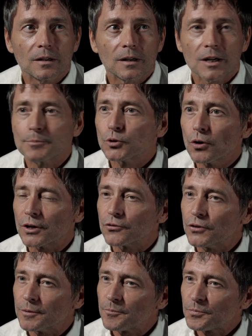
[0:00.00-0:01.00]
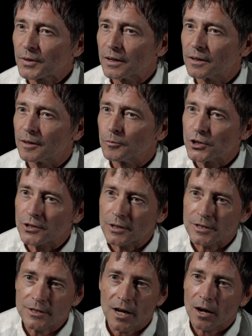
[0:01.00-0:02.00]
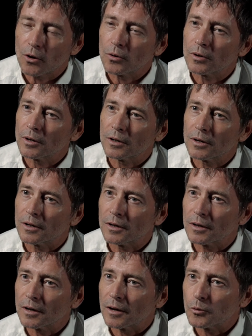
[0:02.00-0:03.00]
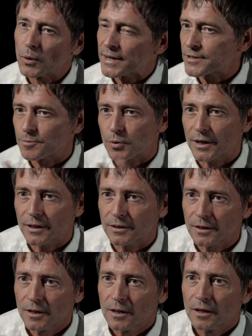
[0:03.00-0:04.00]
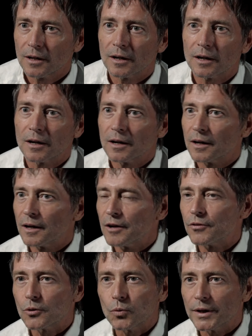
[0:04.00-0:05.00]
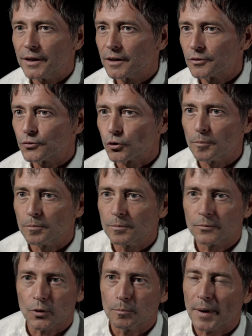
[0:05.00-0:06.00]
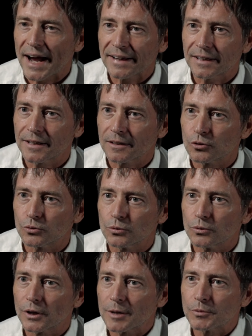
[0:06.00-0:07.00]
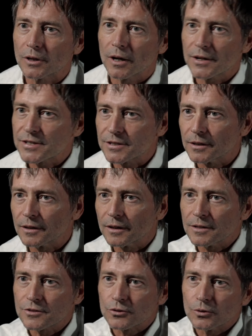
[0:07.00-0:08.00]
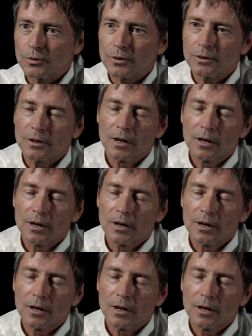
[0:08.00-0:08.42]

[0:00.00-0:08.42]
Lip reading: cryptography is now widespread everywhere, from banking to cryptocurrency and so